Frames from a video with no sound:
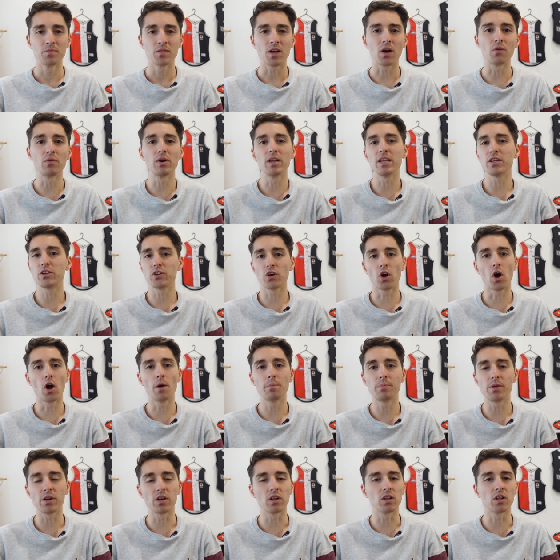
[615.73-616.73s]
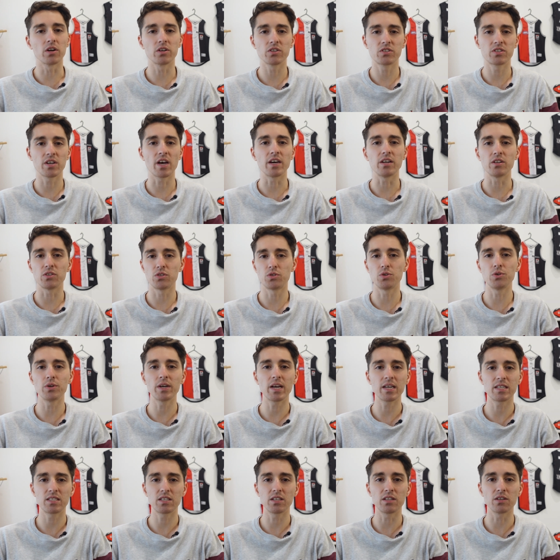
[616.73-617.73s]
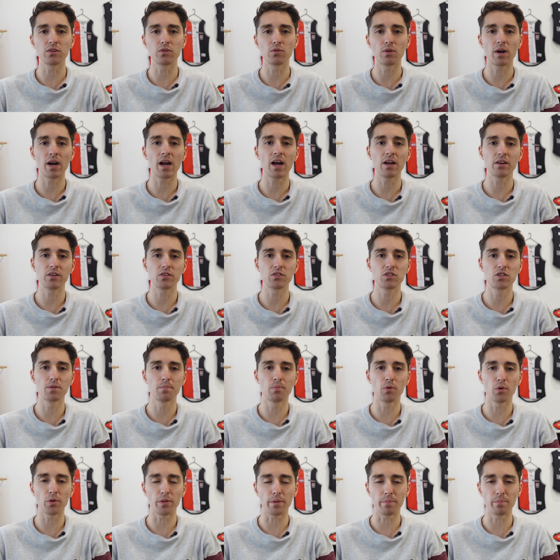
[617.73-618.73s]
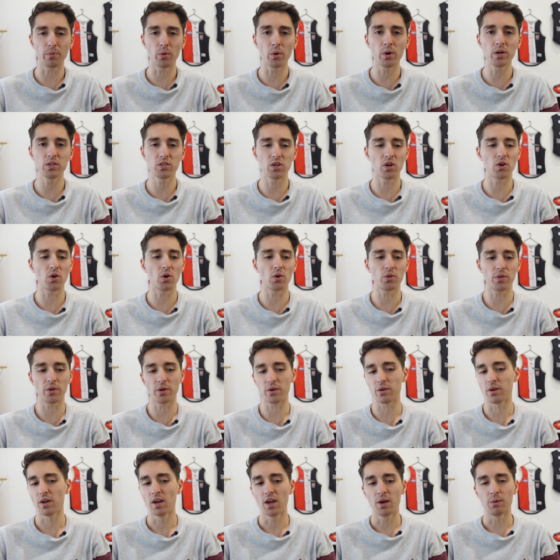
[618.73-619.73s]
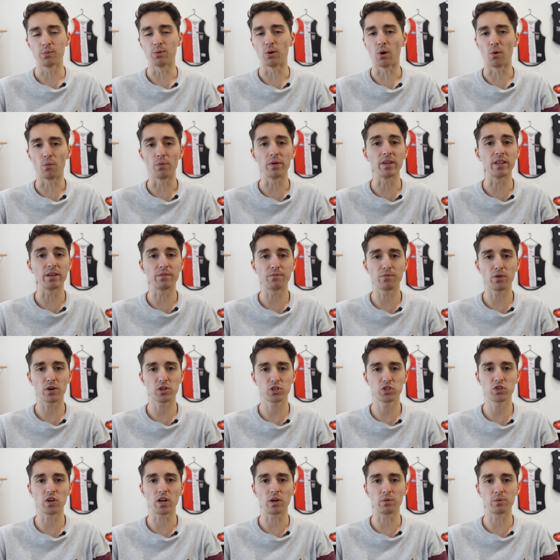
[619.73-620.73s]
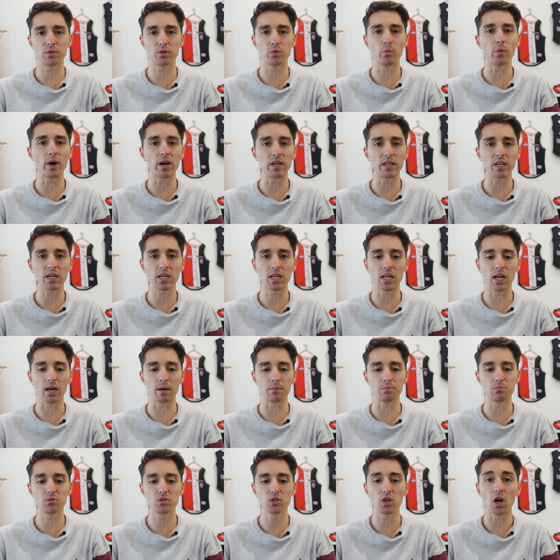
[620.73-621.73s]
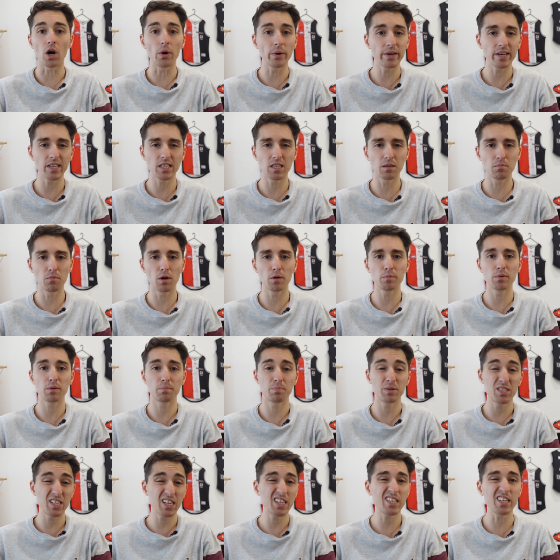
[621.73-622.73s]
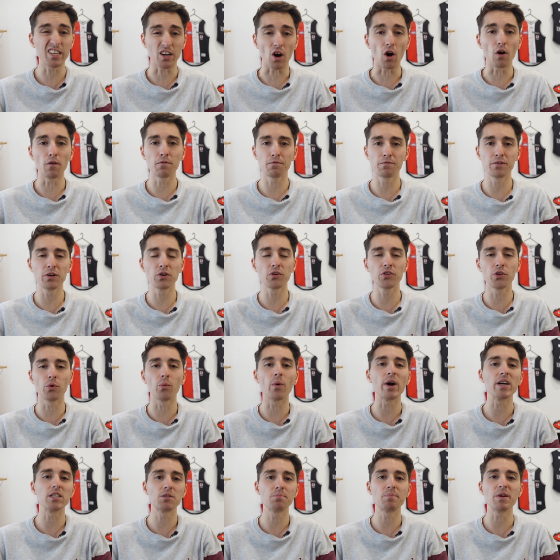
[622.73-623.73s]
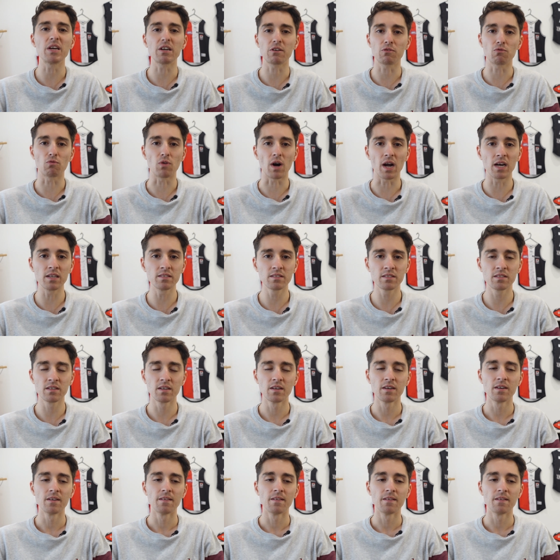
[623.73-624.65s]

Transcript: I really do hope that a lot of Saners do get to the ground and support the boys. I know that we're all really frustrated with the way the club's going at the moment, particularly off field, the way it's being run.